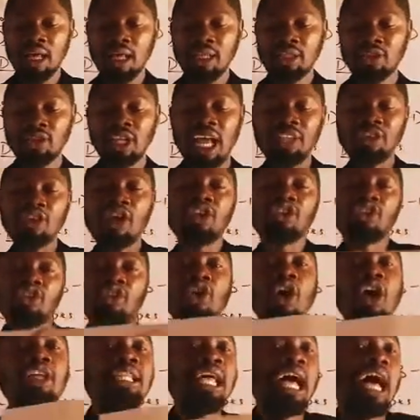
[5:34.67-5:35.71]
and just
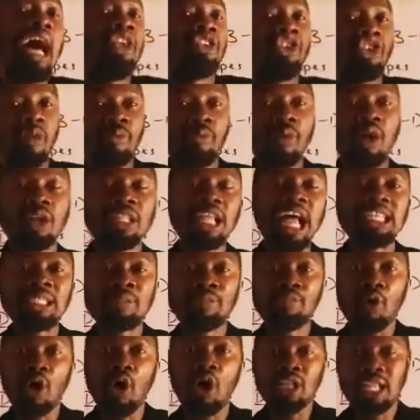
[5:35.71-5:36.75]
cut out your mother's
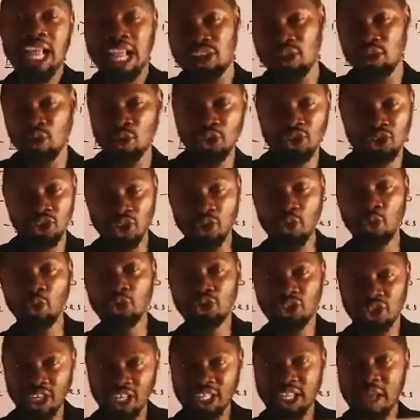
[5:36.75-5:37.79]
pot, and you will
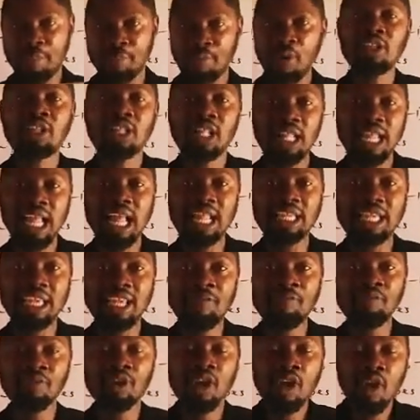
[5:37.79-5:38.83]
see the pot
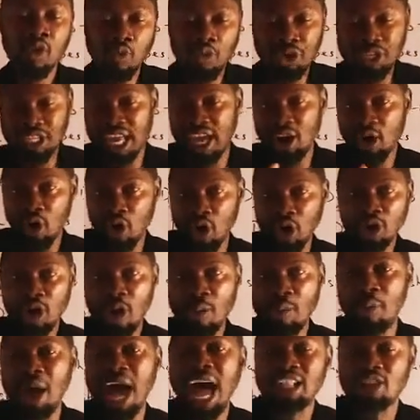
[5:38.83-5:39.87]
clearly with the
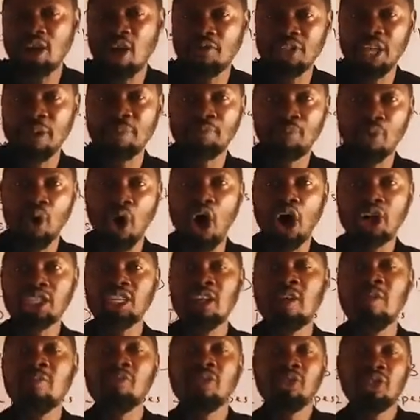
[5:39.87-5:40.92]
hollow part of the
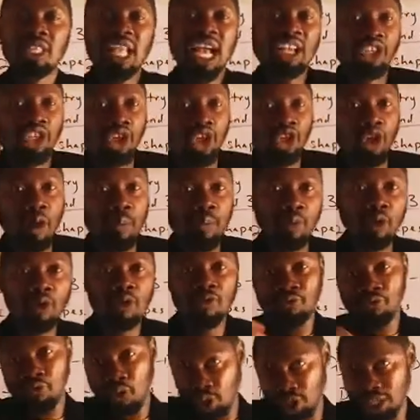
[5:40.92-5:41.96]
pot that she used to put
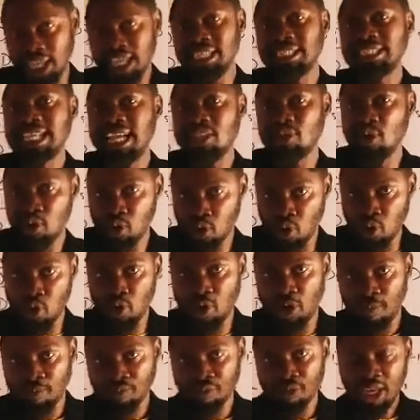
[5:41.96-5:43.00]
food inside to
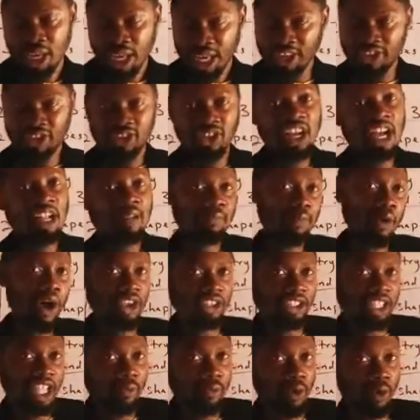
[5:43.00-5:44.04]
cook. It's not
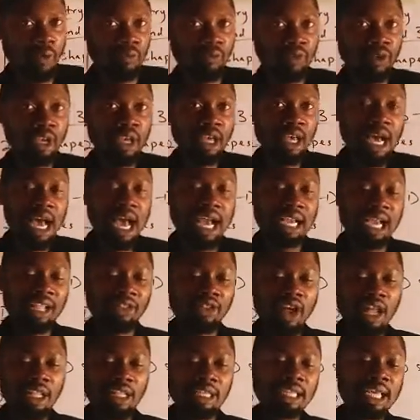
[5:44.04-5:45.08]
possible. I
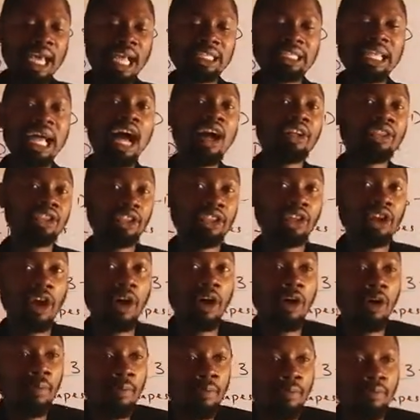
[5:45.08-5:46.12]
cannot get out
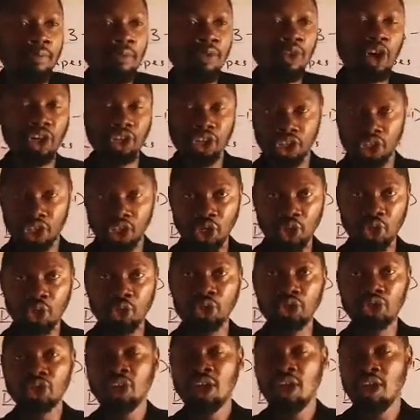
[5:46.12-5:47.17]
your
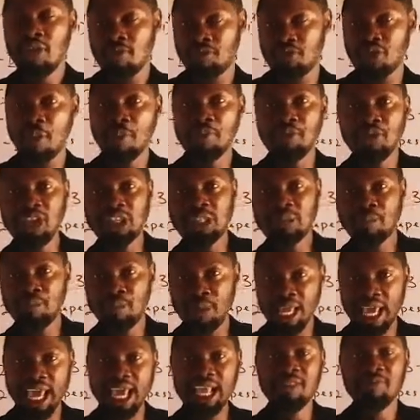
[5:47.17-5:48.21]
shoes from this
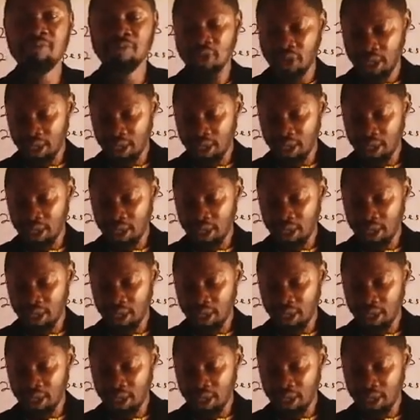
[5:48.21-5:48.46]
plane